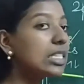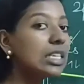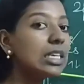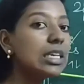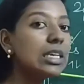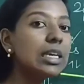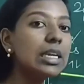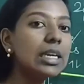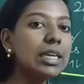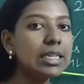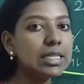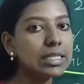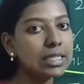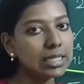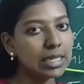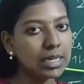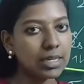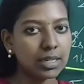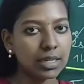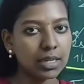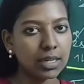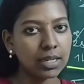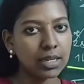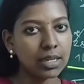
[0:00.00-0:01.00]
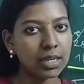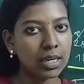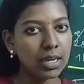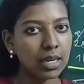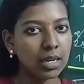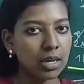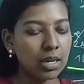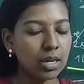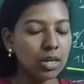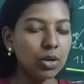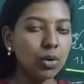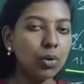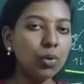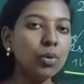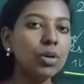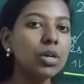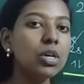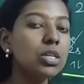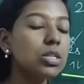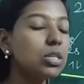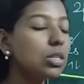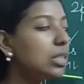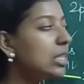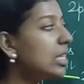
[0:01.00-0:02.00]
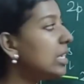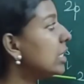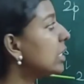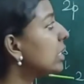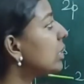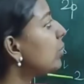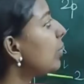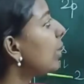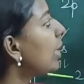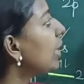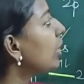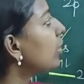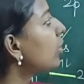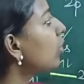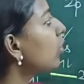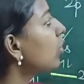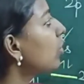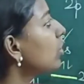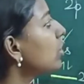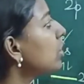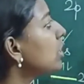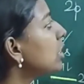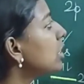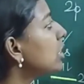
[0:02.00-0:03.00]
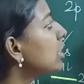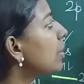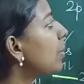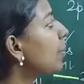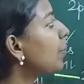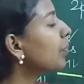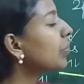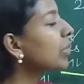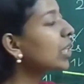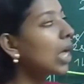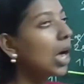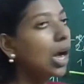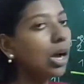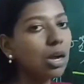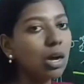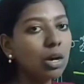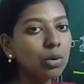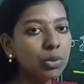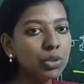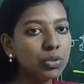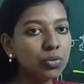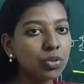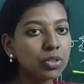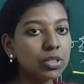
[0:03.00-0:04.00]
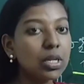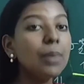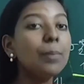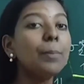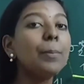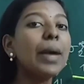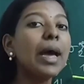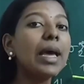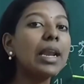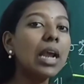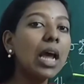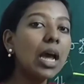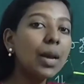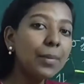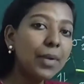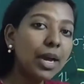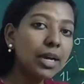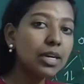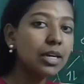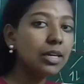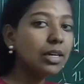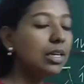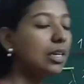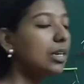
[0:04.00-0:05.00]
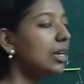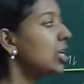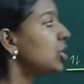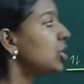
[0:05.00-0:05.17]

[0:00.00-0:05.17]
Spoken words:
singly standing. No? So these 2 electrons account for the paramagnetic